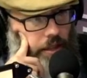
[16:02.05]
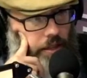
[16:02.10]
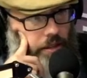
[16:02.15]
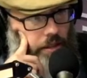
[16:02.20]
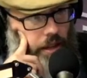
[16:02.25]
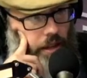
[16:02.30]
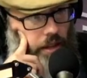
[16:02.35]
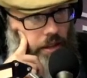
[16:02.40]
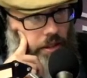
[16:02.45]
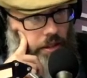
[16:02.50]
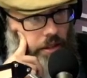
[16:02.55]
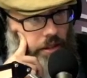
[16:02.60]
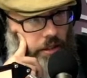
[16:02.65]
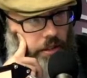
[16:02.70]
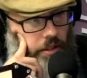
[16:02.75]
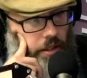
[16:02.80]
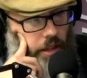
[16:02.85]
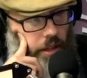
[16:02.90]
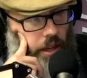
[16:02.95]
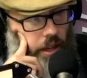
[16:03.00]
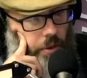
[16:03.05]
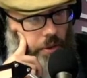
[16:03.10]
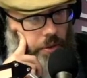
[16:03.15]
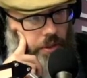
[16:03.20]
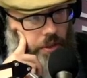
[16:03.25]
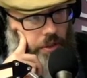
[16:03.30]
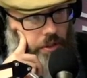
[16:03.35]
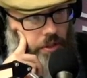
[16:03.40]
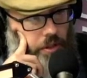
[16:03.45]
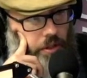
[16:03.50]
Is that, right. is that kind of
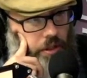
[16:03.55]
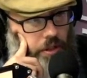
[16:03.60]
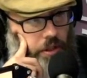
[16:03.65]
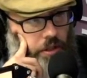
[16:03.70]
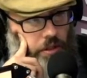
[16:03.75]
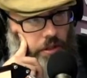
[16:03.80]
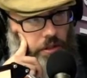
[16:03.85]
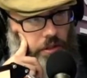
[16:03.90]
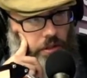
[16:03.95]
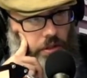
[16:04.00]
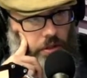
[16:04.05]
what's going on?